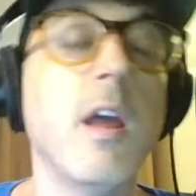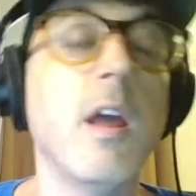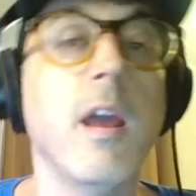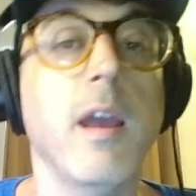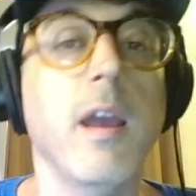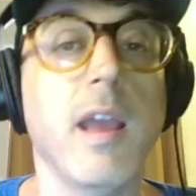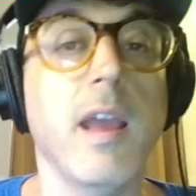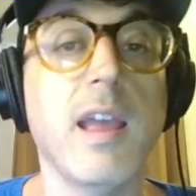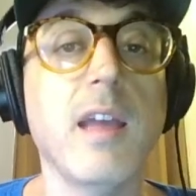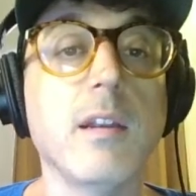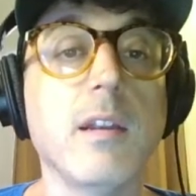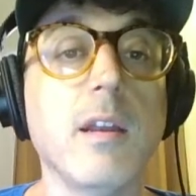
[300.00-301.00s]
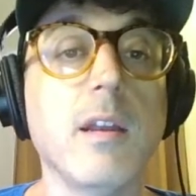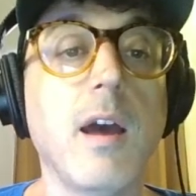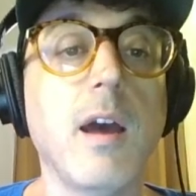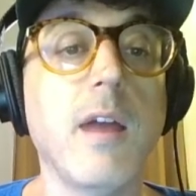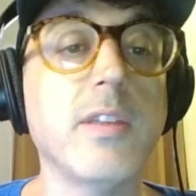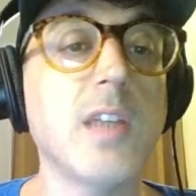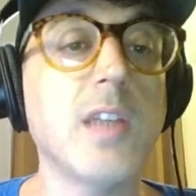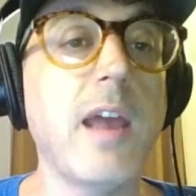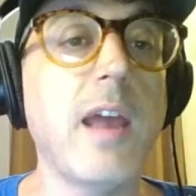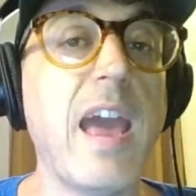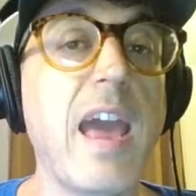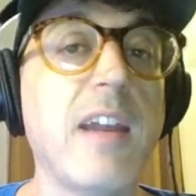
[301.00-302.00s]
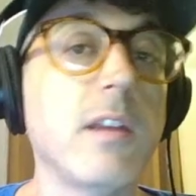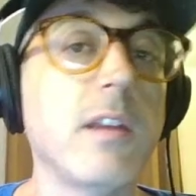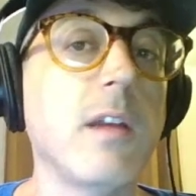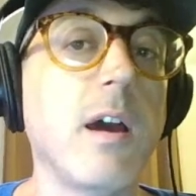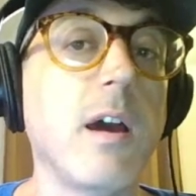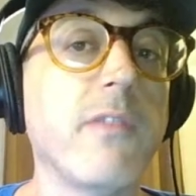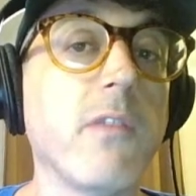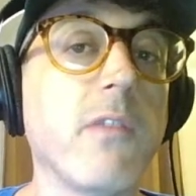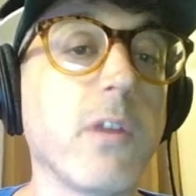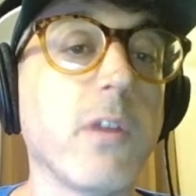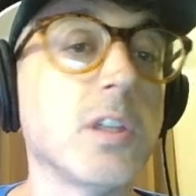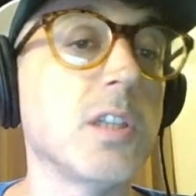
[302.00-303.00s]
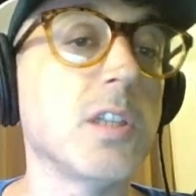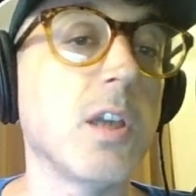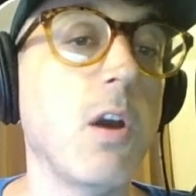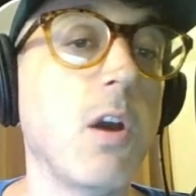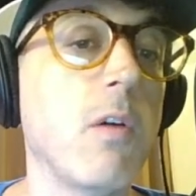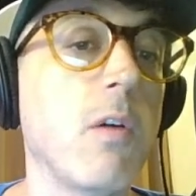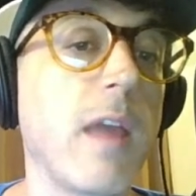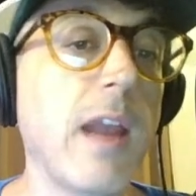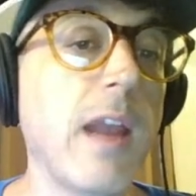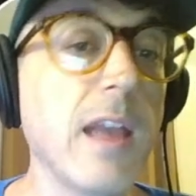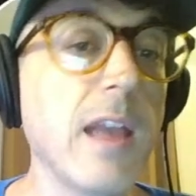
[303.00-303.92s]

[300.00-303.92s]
And uh, this got added a few versions ago, and I actually